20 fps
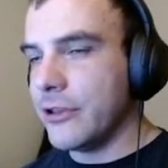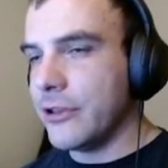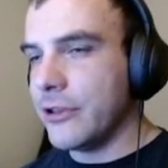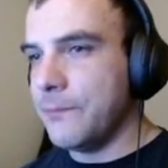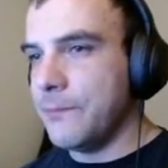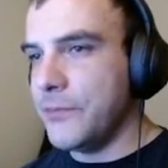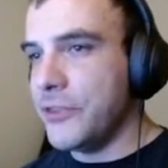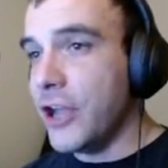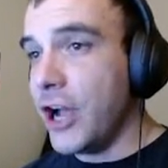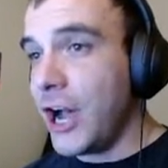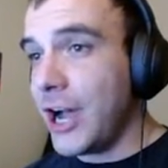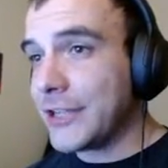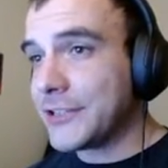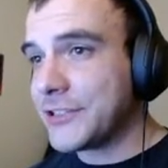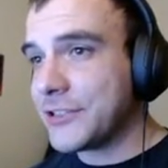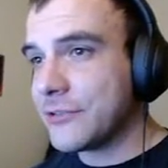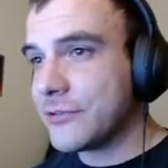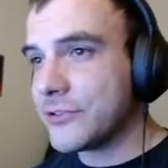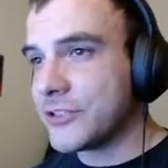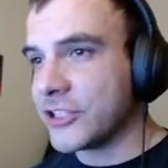not
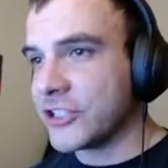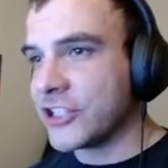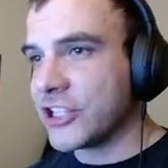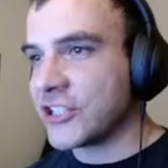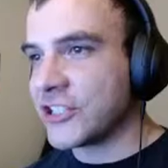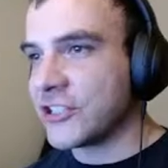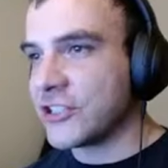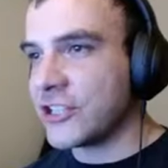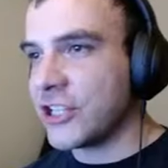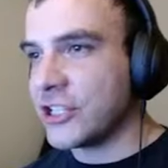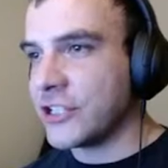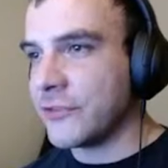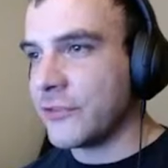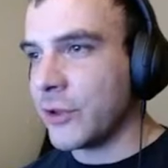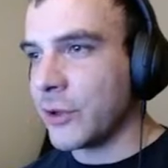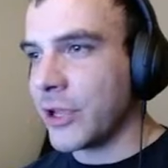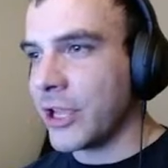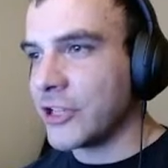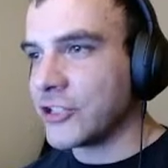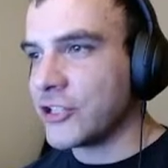suggest a change of
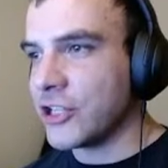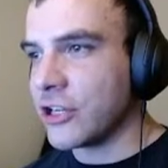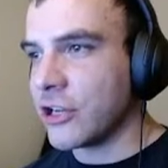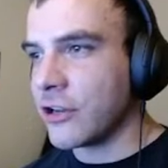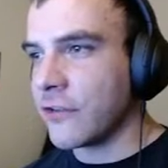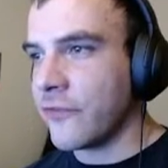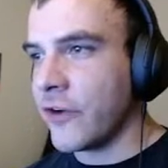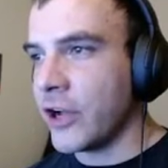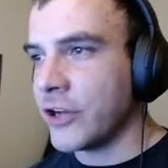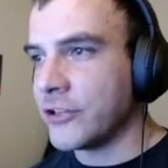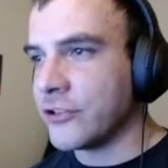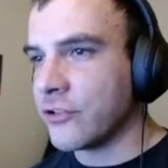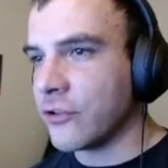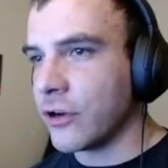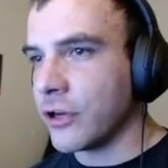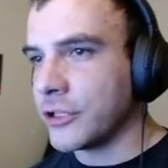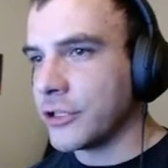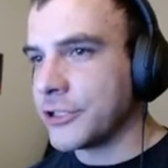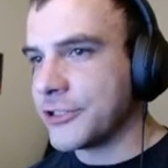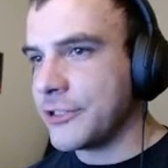location and confide in her
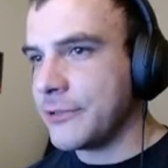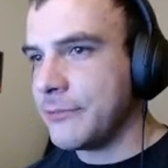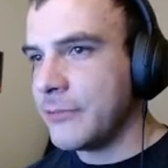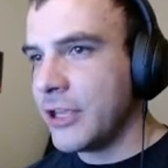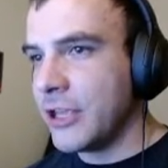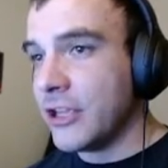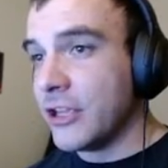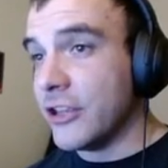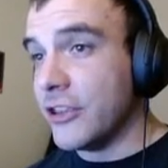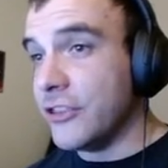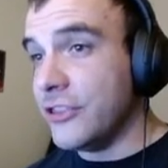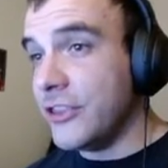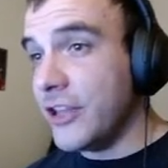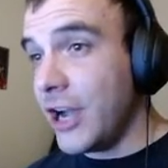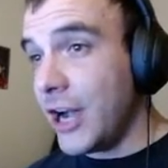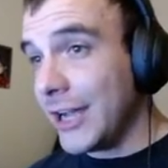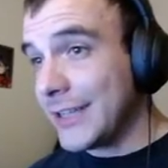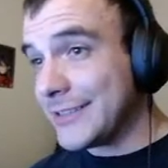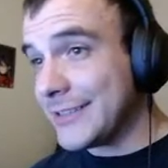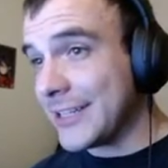honestly,
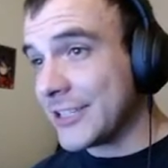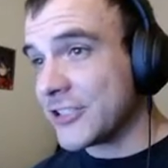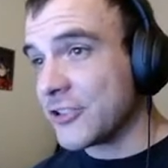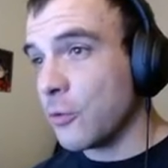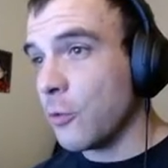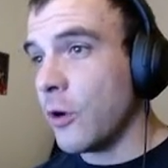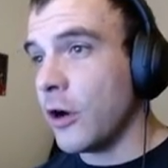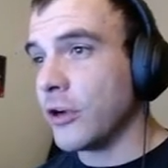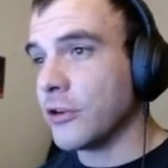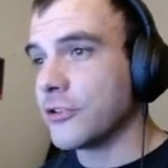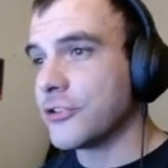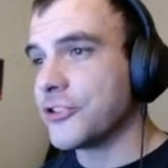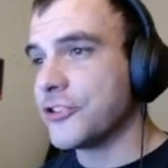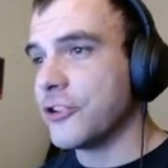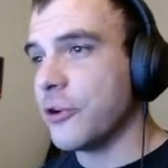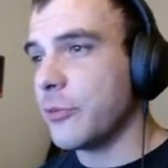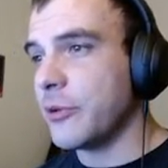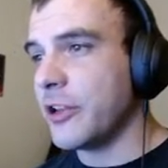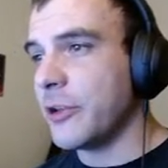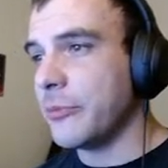not test the waters
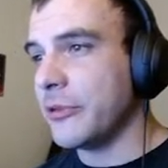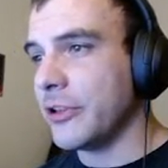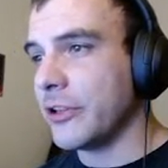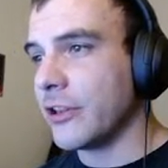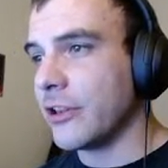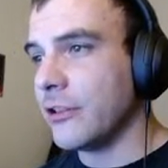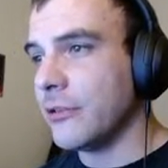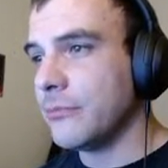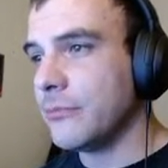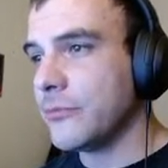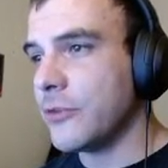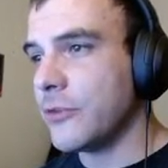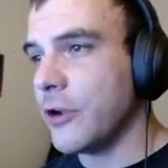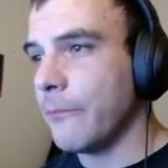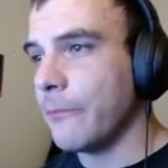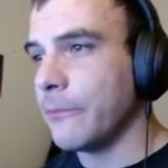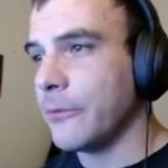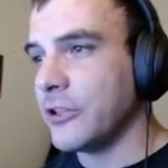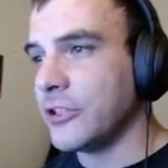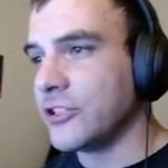and open up a little,
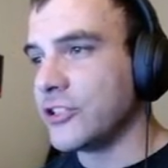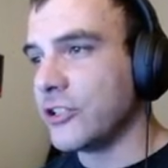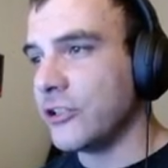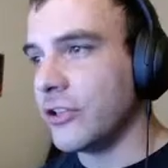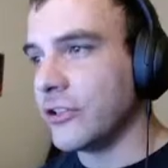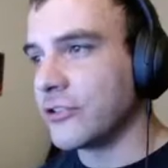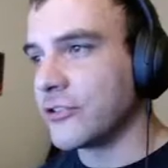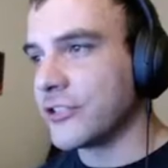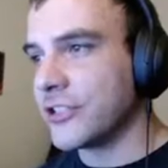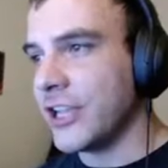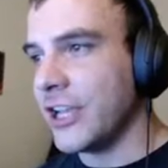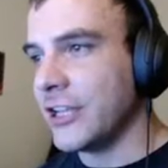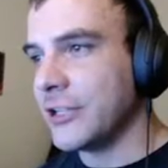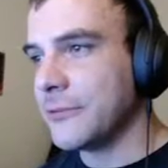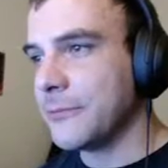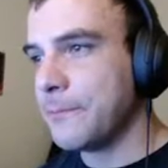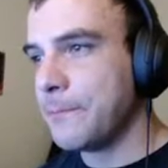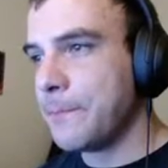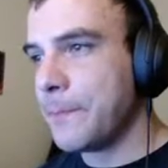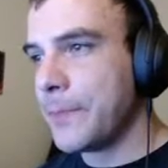hoping she'll
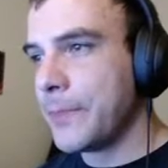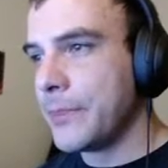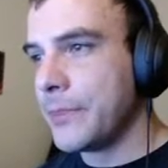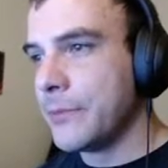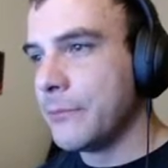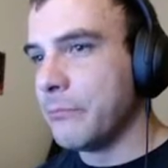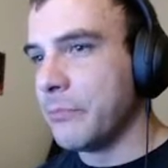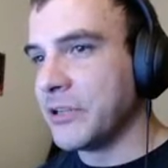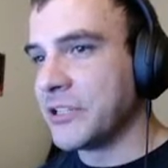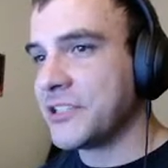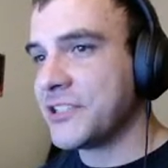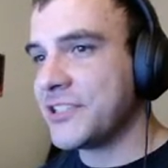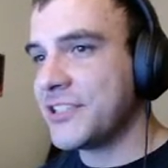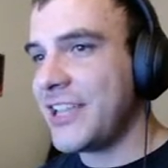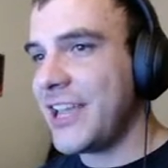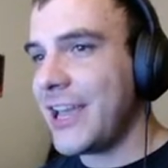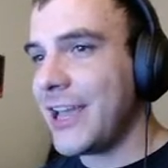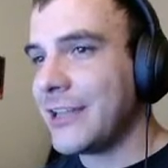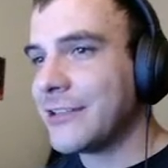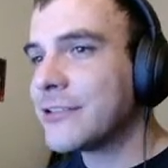understand, but
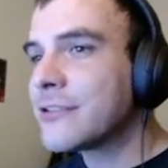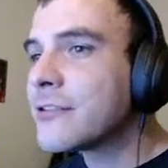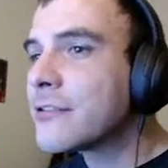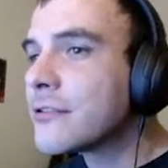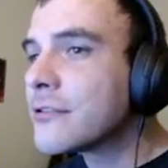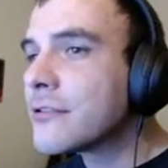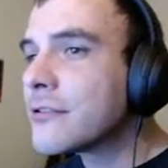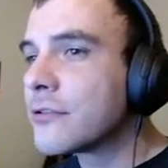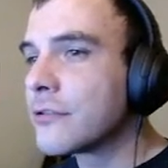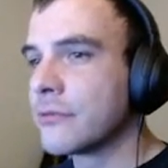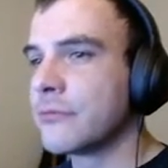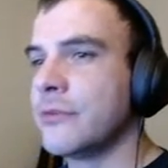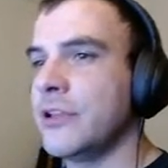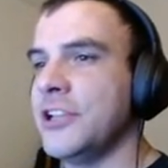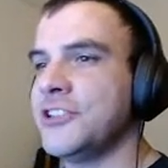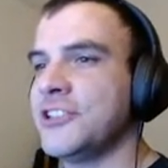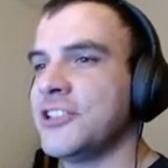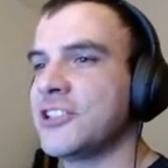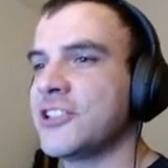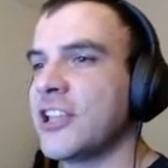instead
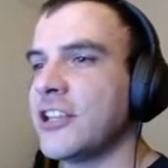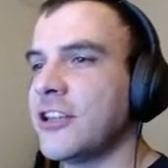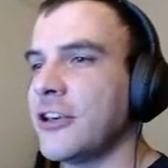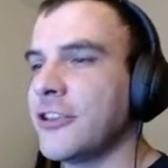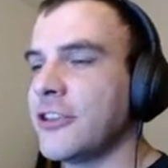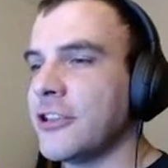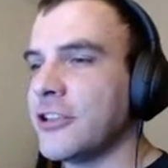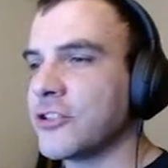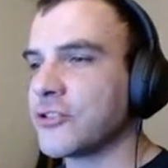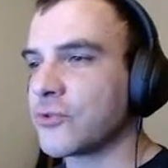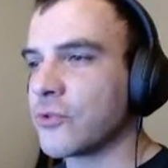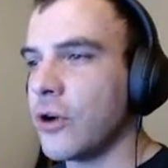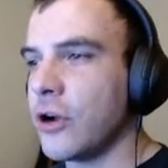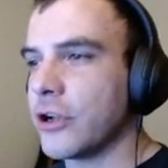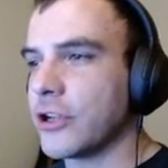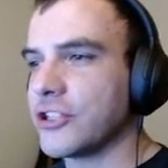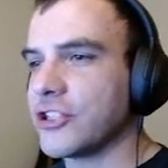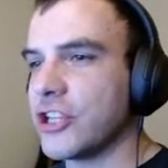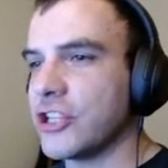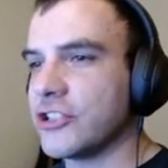insist that nothing is
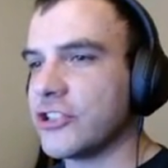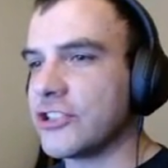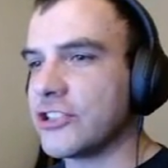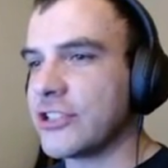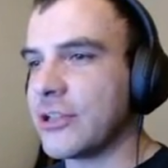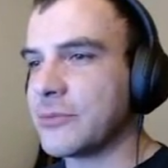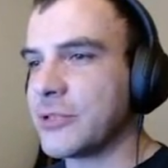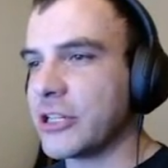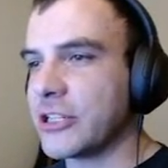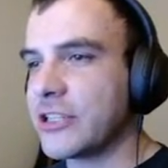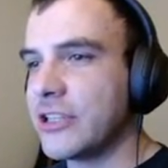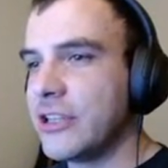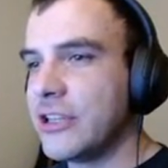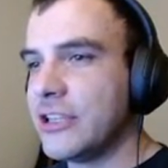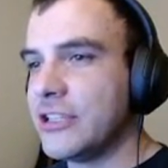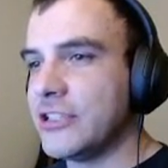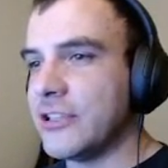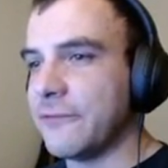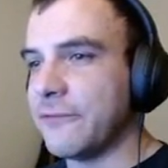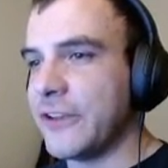wrong and change the subject,
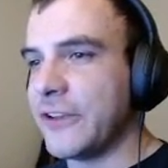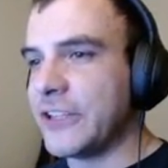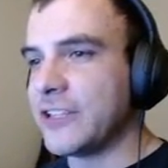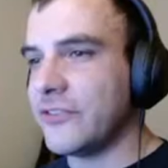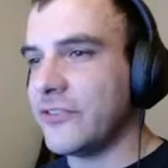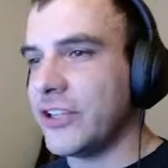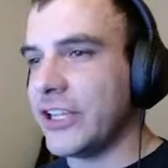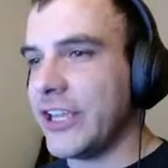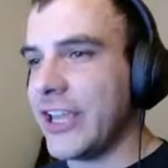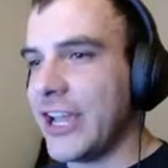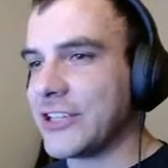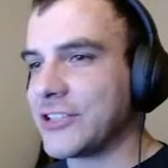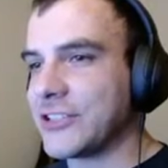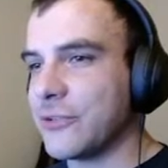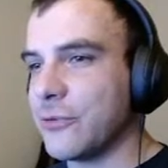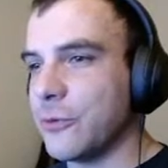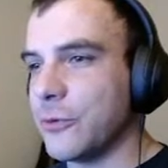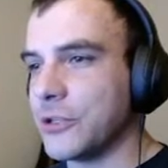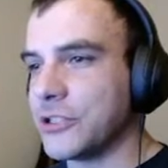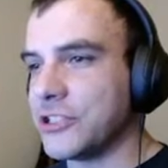defensively ask
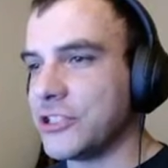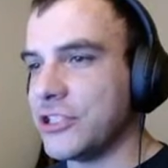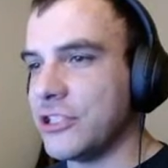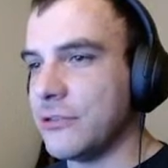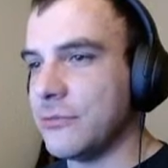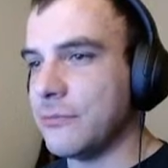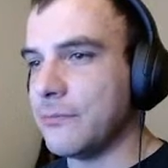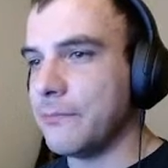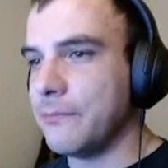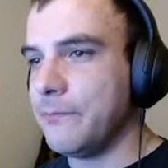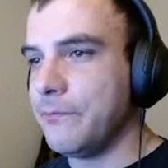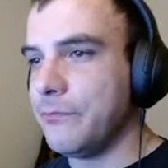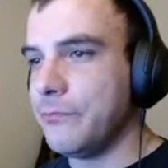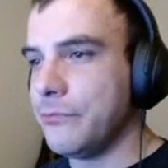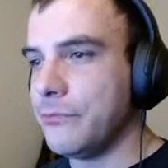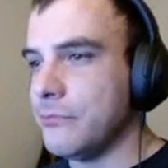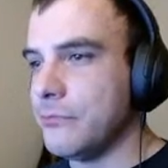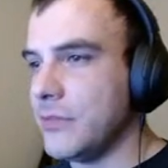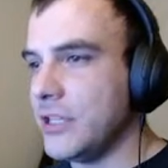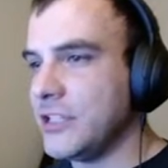what she
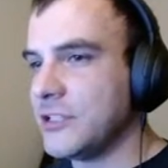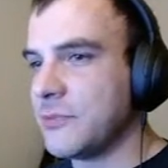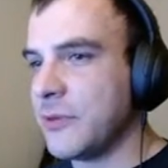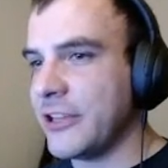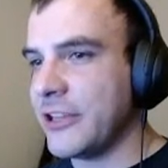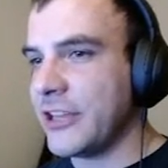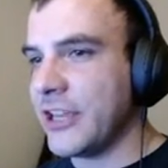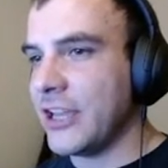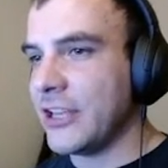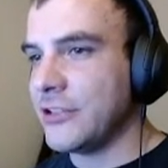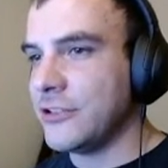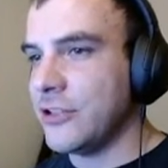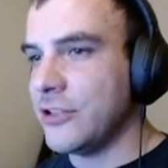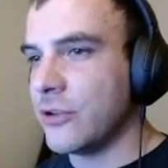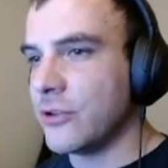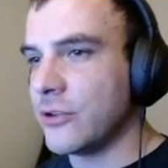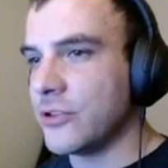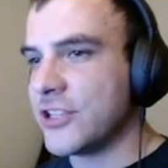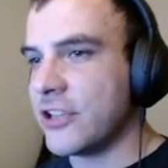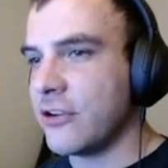means by that,
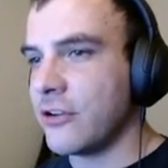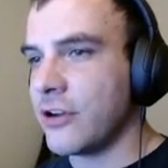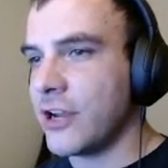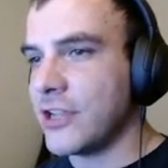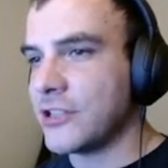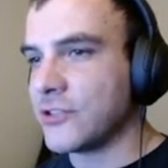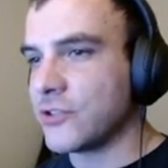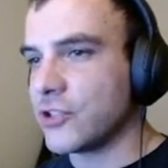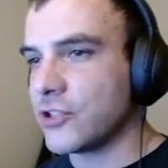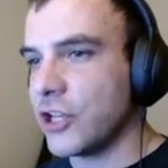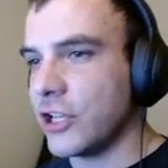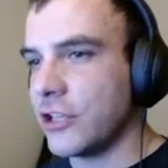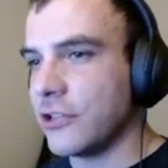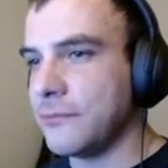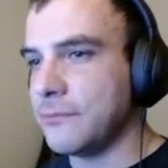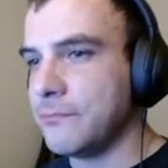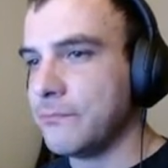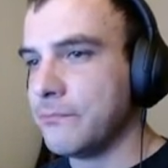notice that your hands are shaking.